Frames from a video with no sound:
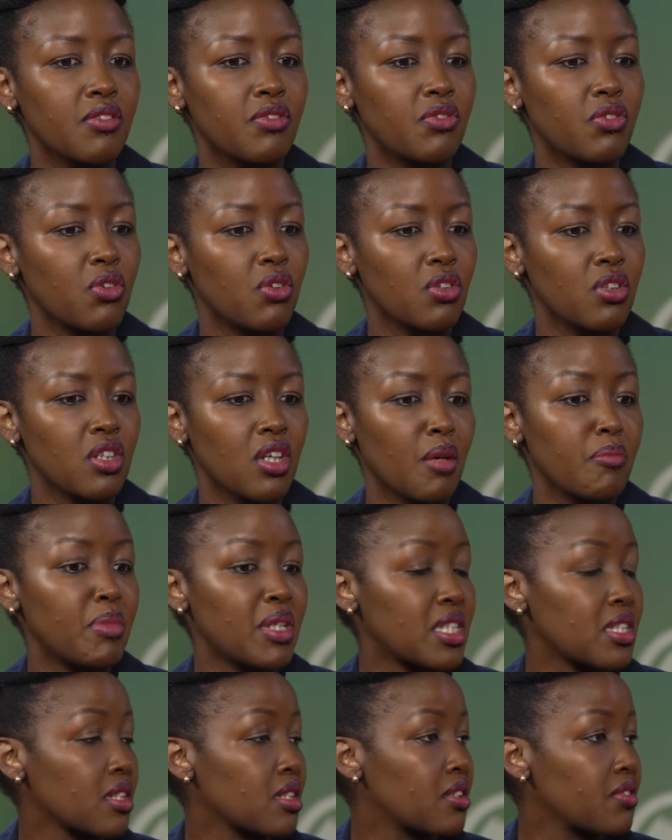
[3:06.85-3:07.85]
afford a
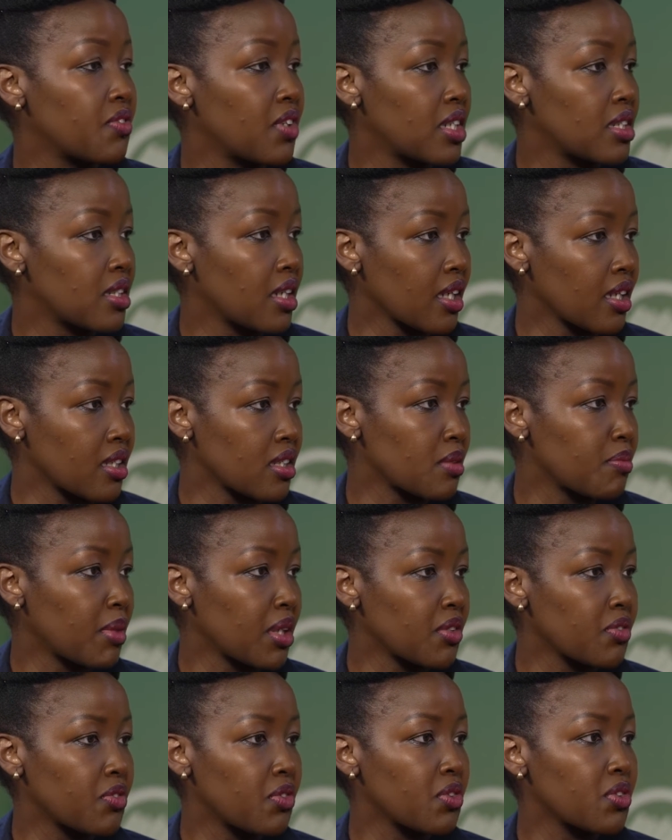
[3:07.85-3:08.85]
basic device like a
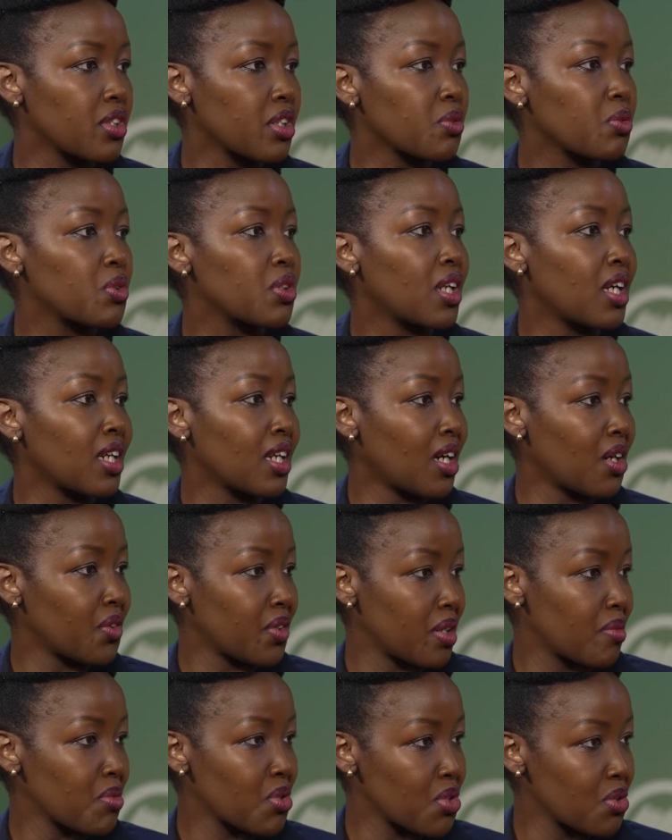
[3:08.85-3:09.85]
smartphone that will right. allow
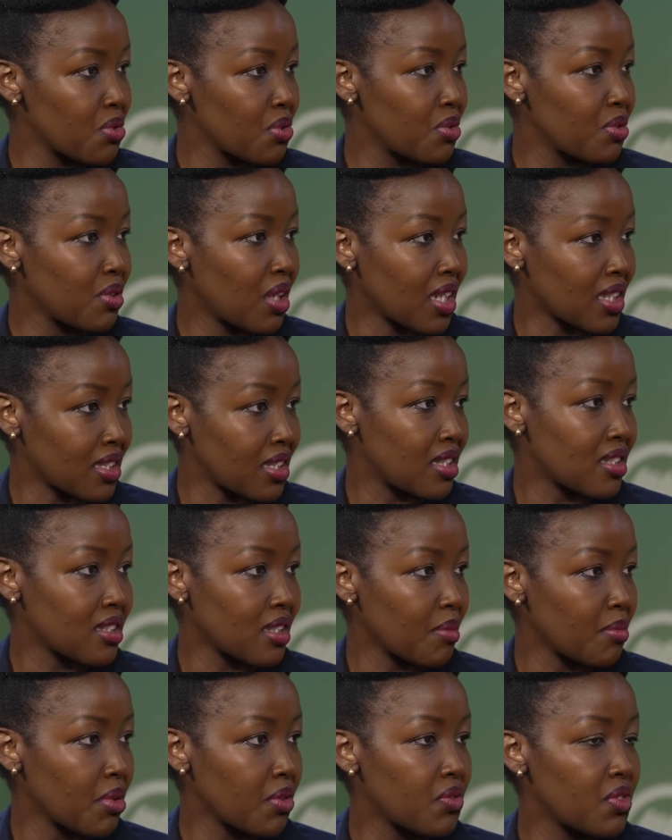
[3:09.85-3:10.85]
them to mm-hmm. access mm -hmm.
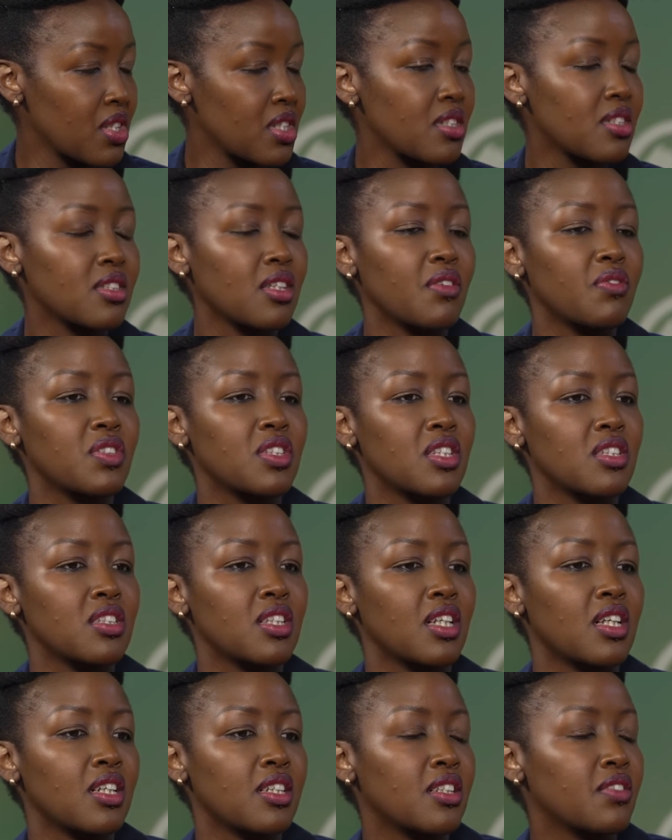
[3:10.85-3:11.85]
some of these services
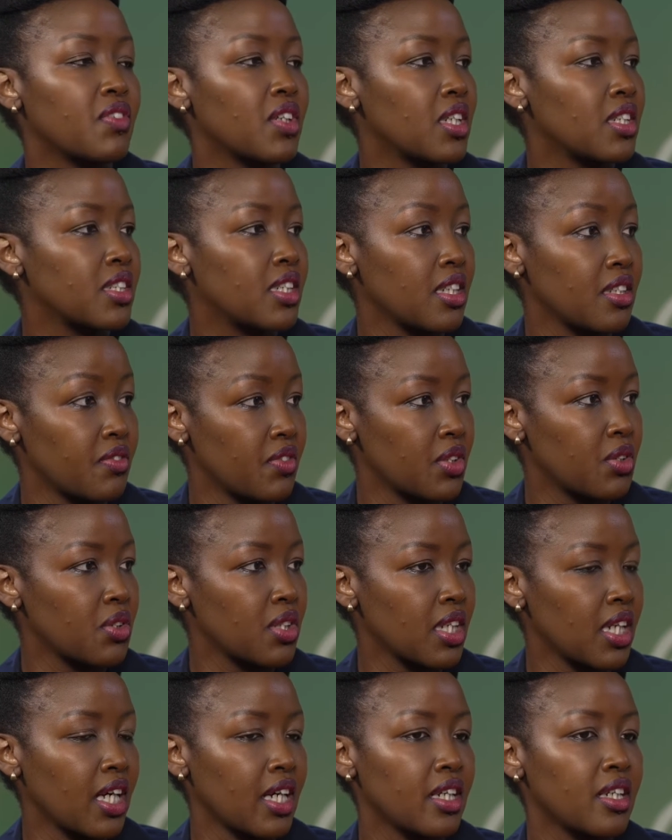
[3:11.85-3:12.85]
that are delivered
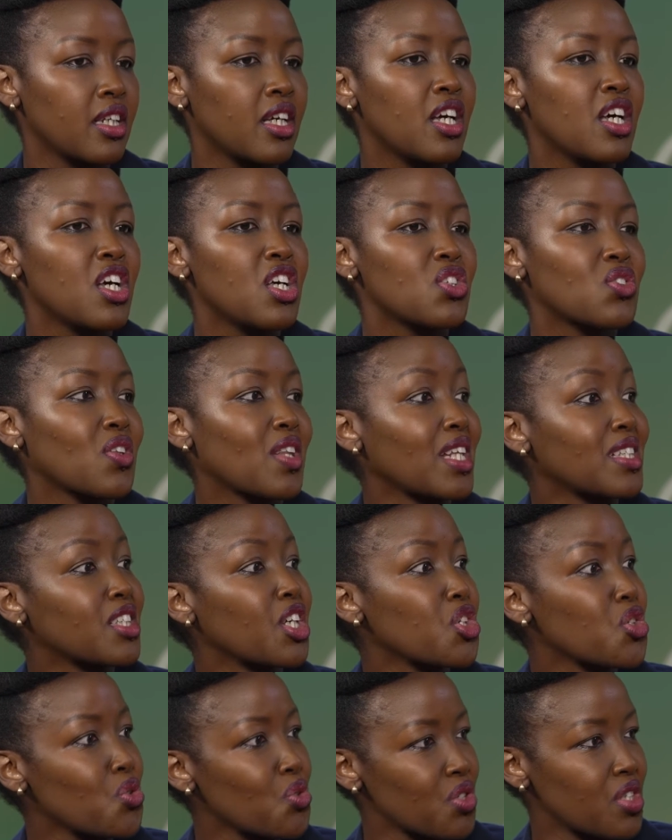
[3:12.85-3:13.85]
online. So that's
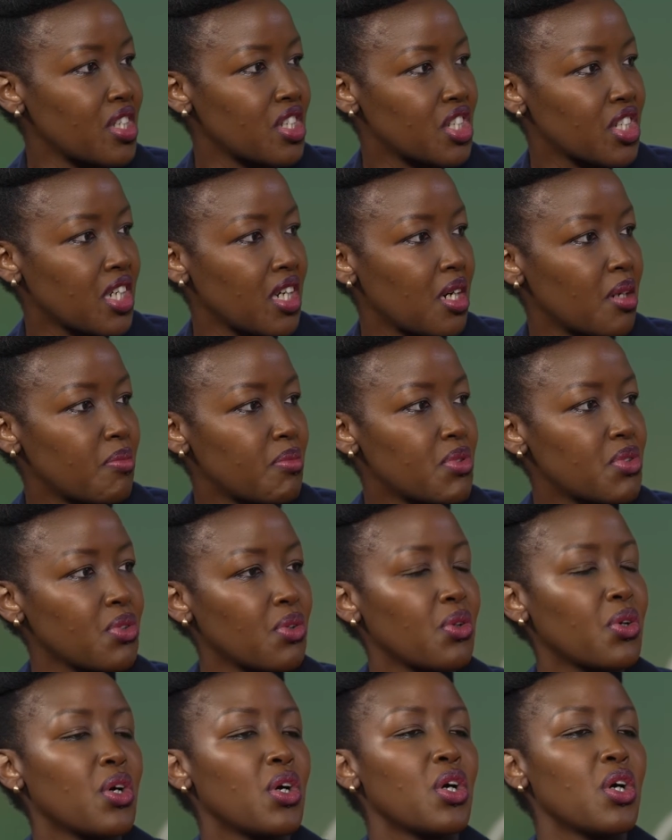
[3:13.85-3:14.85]
a usage gap. So
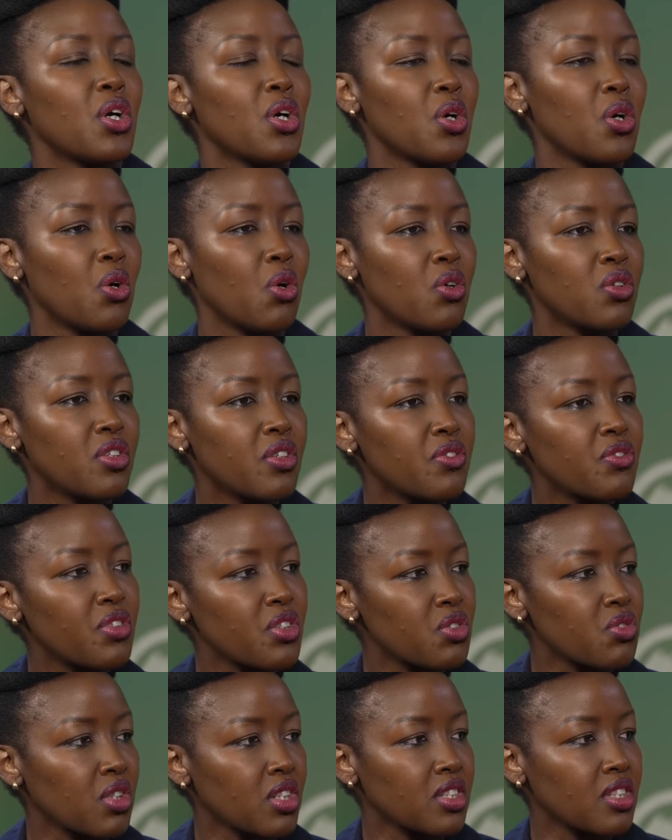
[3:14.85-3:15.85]
on the
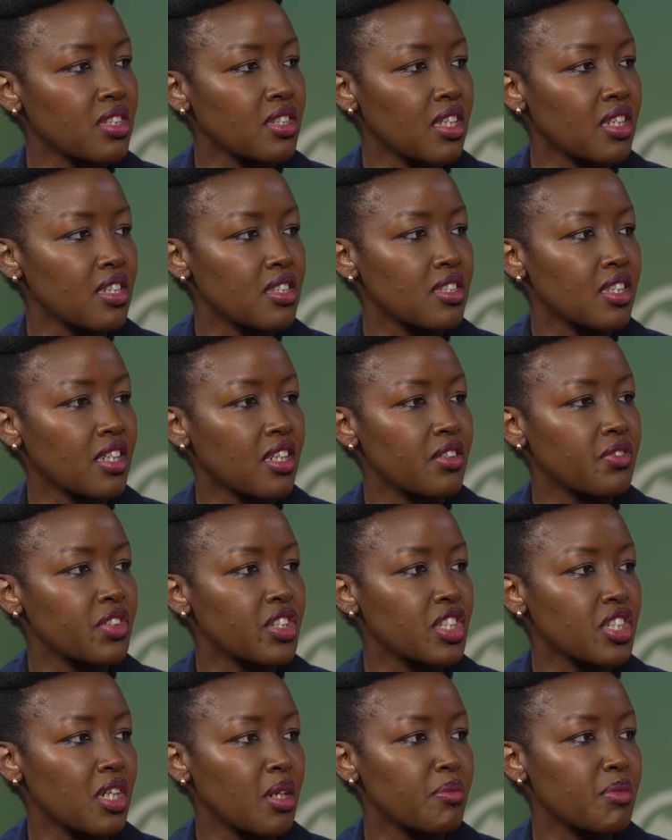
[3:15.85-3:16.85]
infrastructure side is a
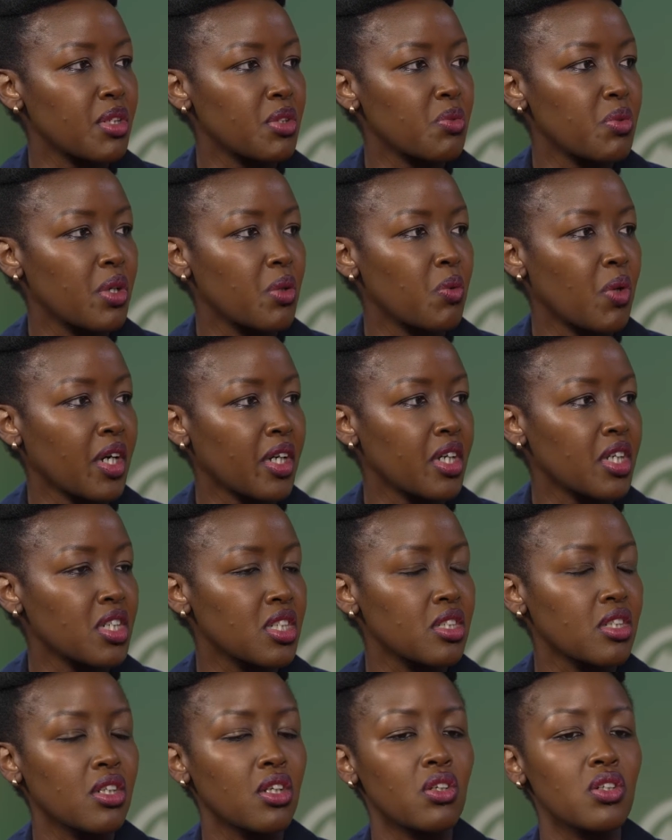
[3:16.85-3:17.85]
coverage gap that we're working
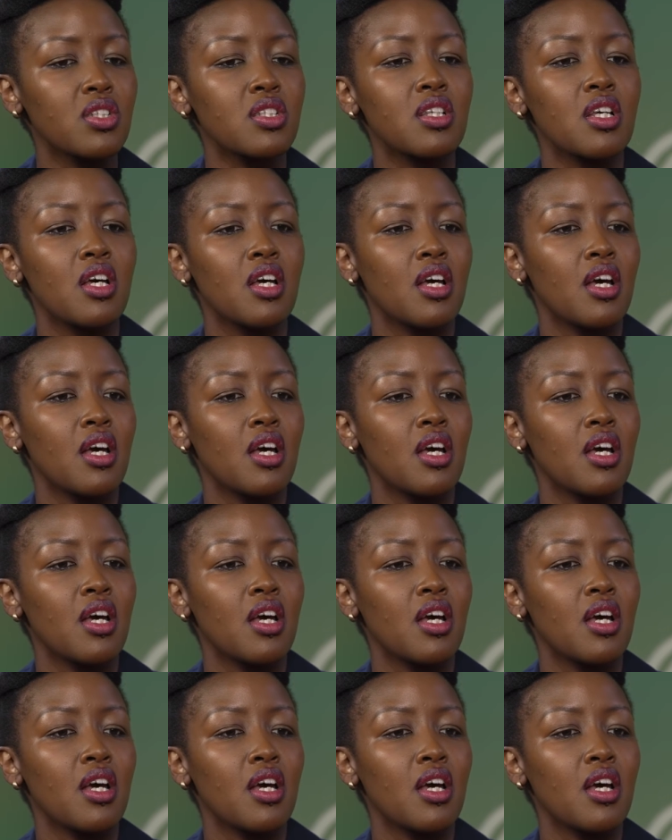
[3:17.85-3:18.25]
to close